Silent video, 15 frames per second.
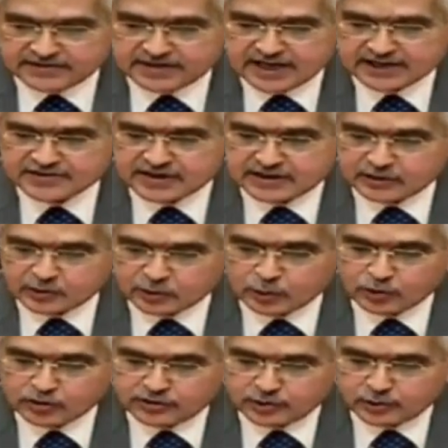international
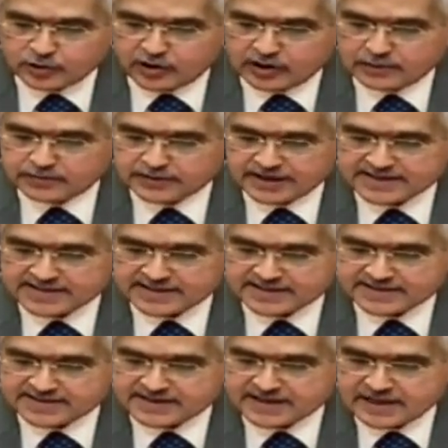crude oil
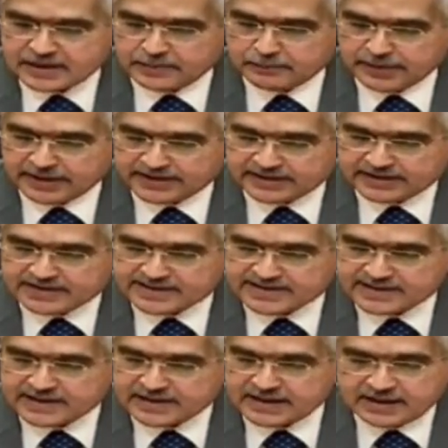prices,
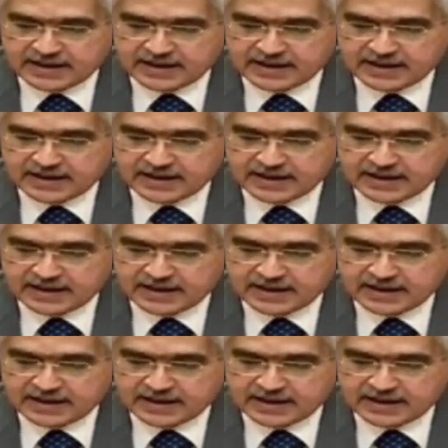metals,